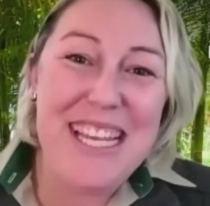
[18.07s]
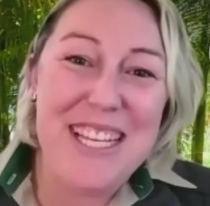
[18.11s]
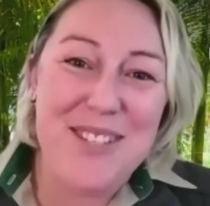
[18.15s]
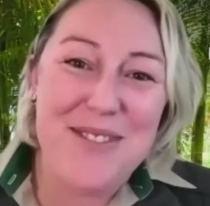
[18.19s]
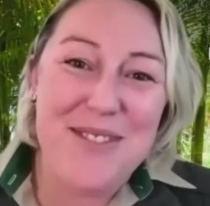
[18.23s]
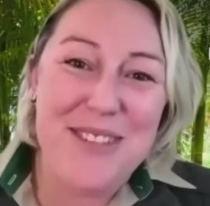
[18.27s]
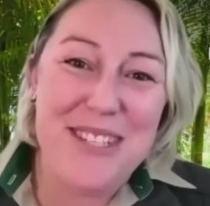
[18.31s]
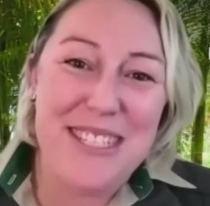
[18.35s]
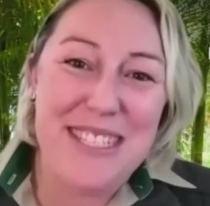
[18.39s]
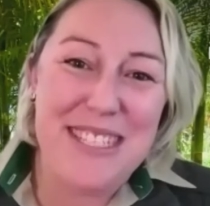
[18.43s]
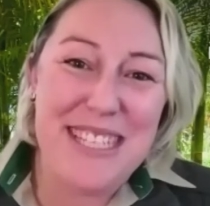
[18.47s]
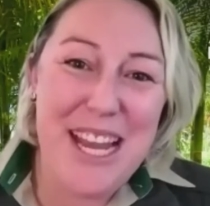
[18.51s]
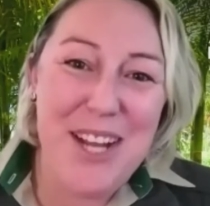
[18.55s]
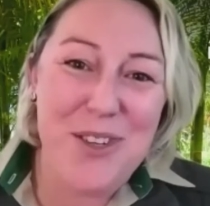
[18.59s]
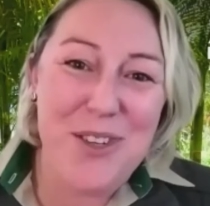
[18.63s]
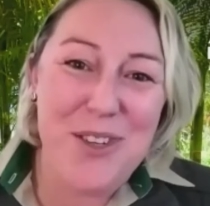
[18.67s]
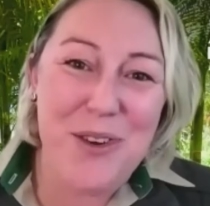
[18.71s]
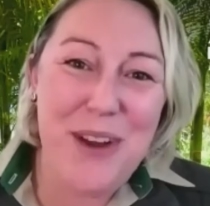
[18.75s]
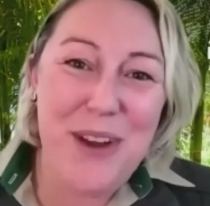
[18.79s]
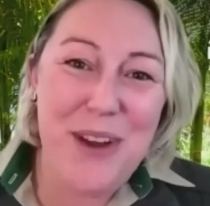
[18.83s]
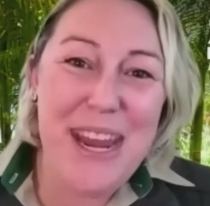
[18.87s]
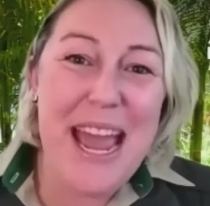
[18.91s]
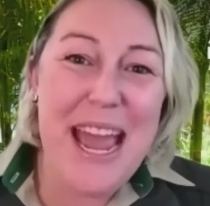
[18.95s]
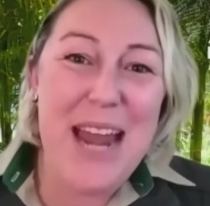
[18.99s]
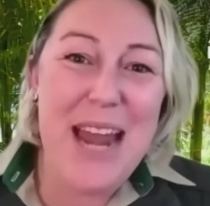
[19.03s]
Healesville
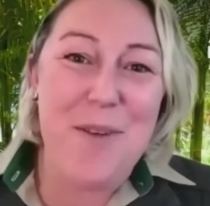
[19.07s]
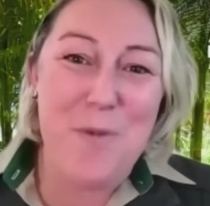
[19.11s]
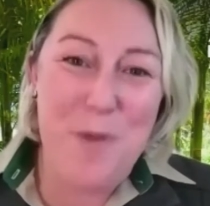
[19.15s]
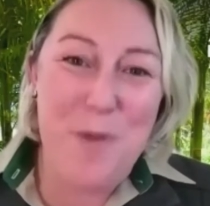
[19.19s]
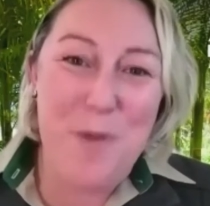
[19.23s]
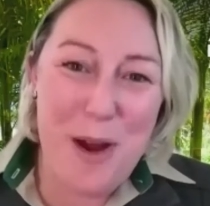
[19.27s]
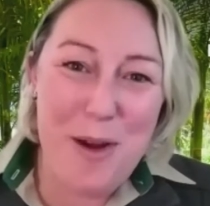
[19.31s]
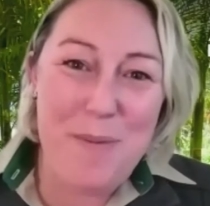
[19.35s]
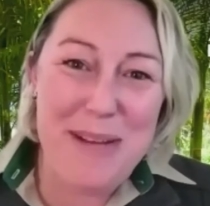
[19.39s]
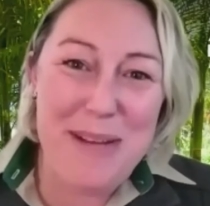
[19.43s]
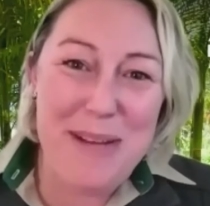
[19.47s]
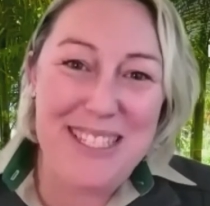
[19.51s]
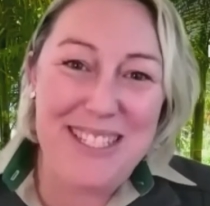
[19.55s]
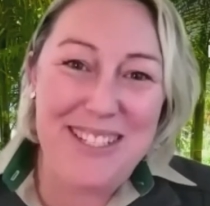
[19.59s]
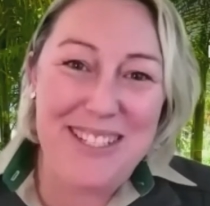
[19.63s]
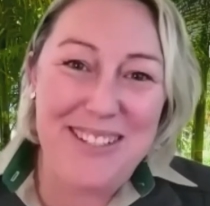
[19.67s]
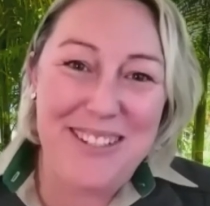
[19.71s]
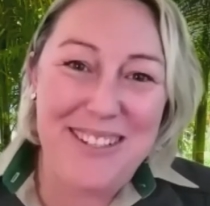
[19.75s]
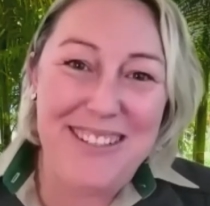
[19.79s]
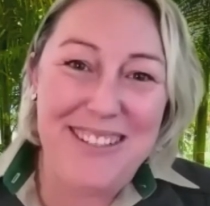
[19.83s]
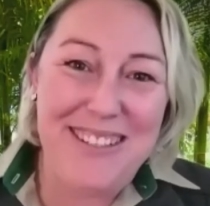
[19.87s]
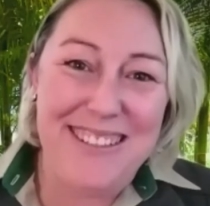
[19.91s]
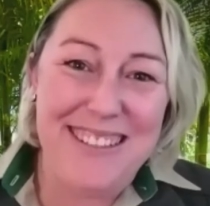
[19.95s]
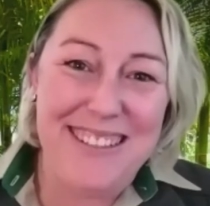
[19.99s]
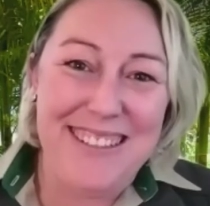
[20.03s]
Sanctuary and Werribee Zoo.